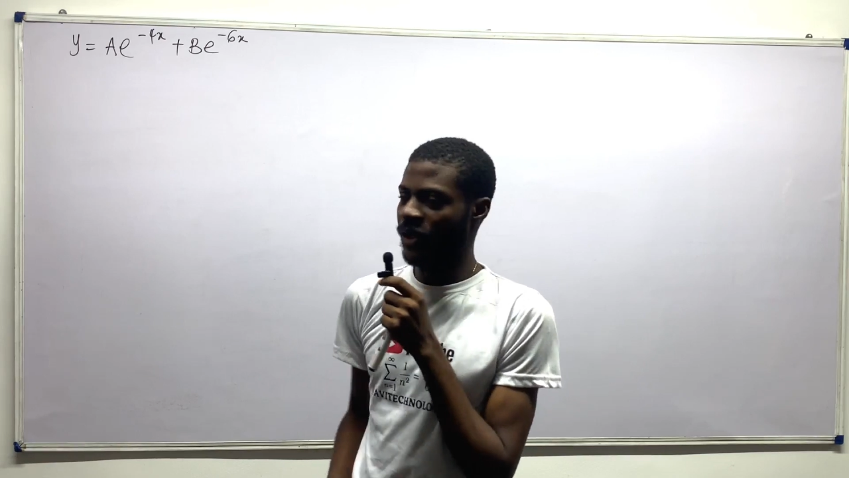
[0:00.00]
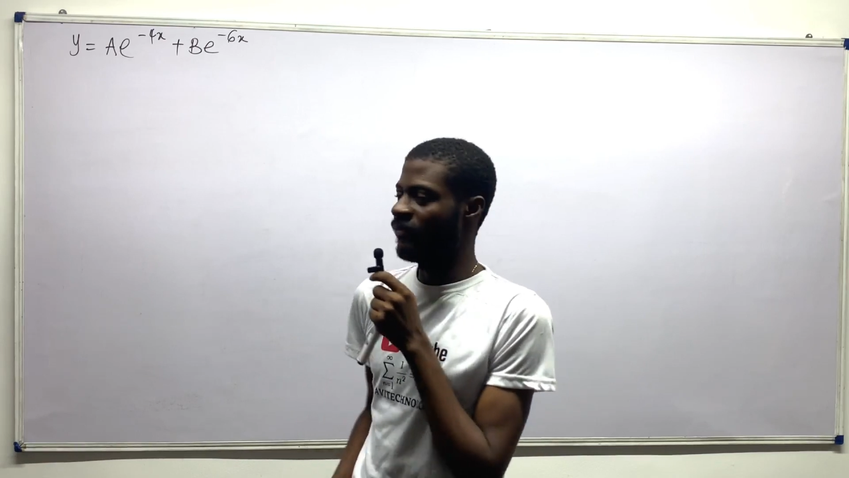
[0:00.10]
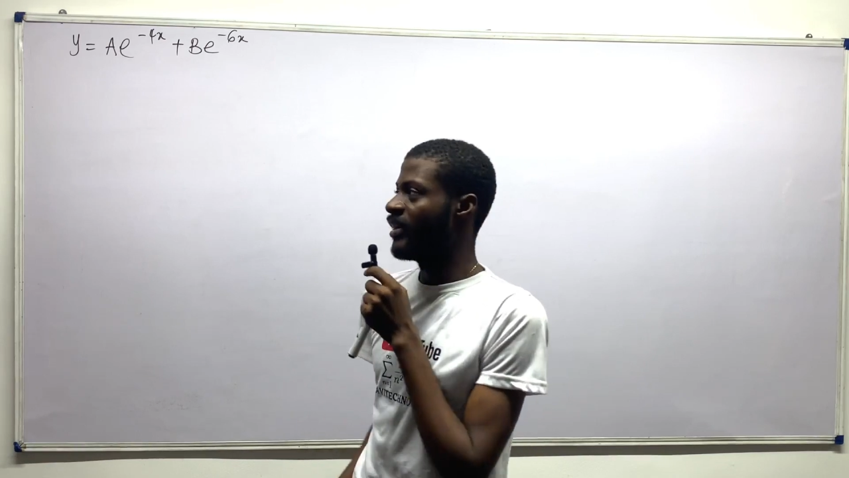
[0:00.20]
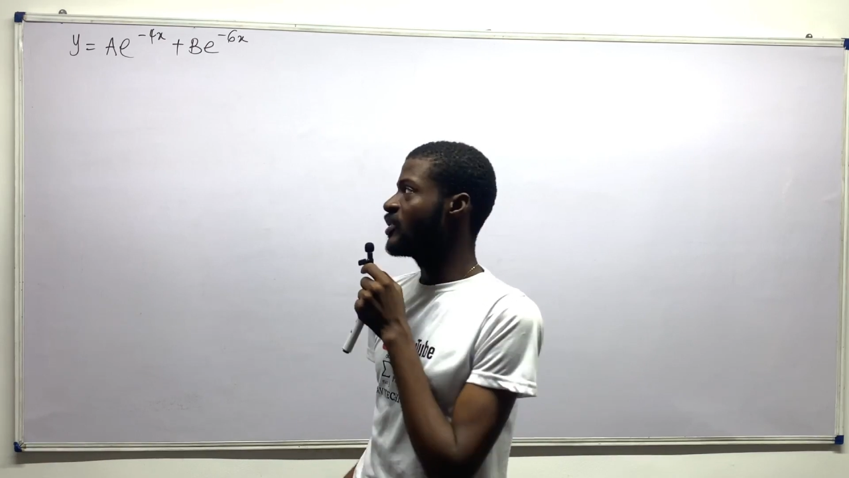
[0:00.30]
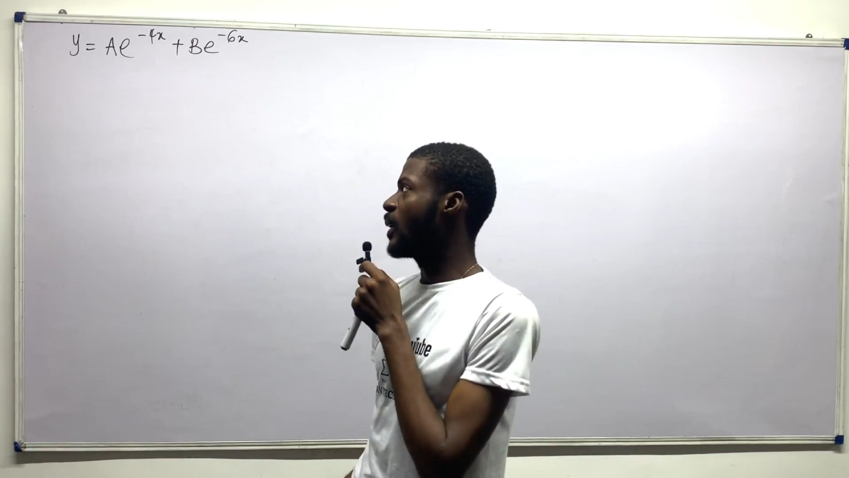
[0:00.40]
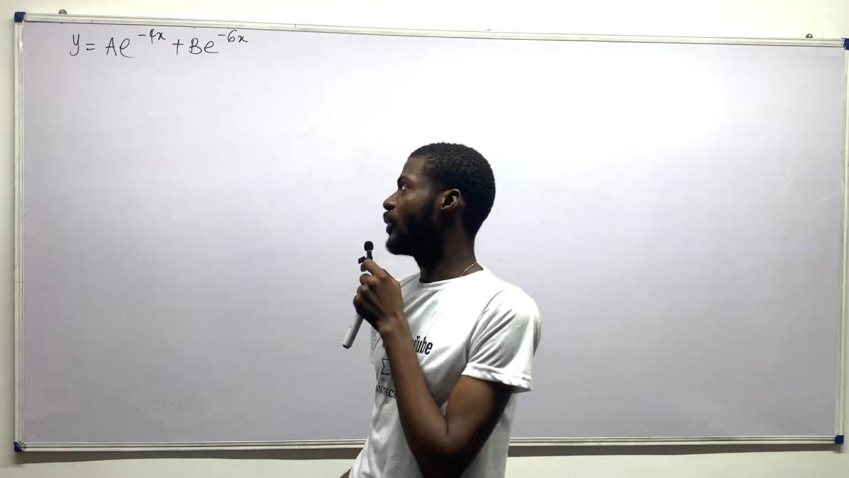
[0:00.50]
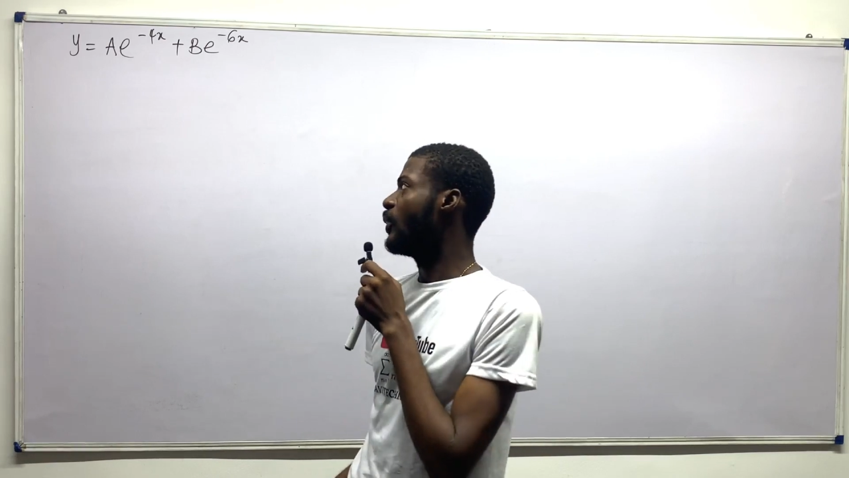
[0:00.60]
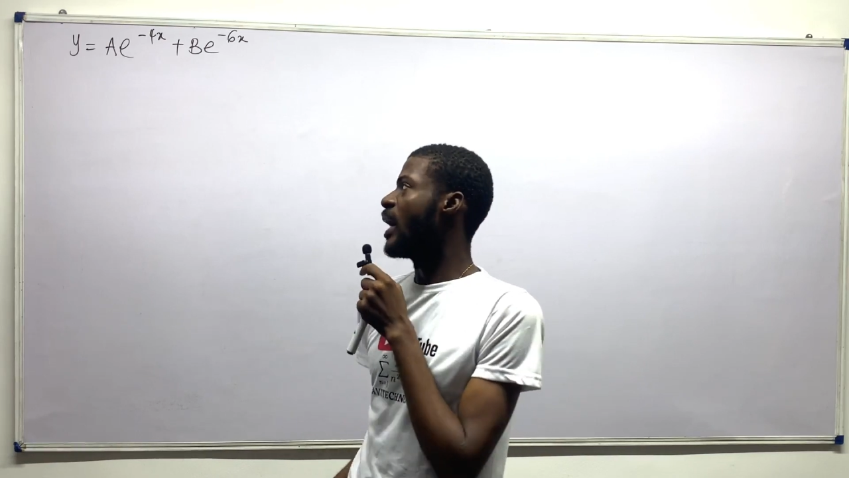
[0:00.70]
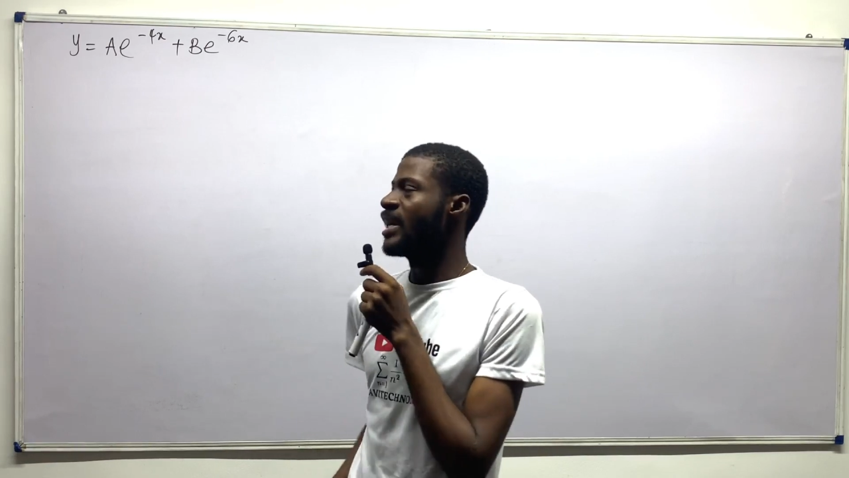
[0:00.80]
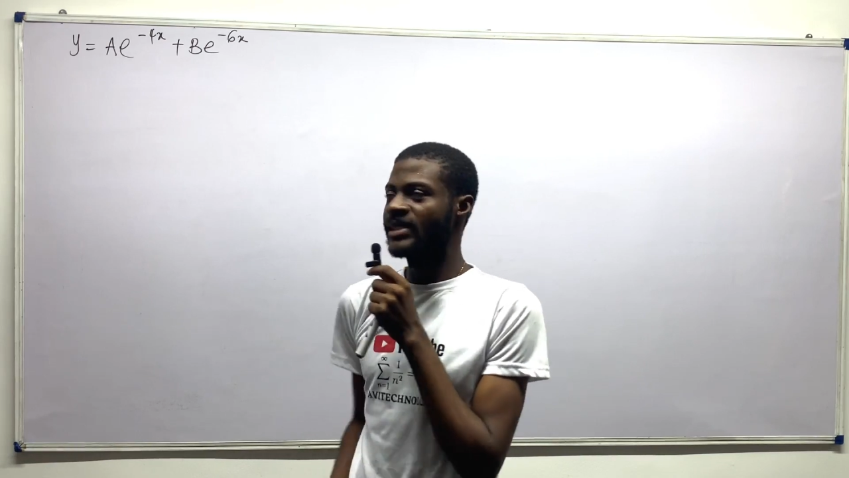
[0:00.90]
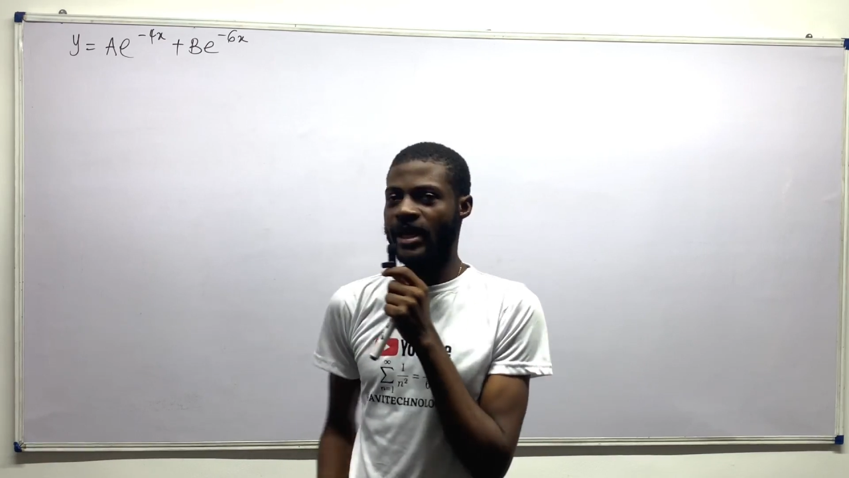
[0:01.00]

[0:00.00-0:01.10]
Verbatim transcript: The first one we're going to ask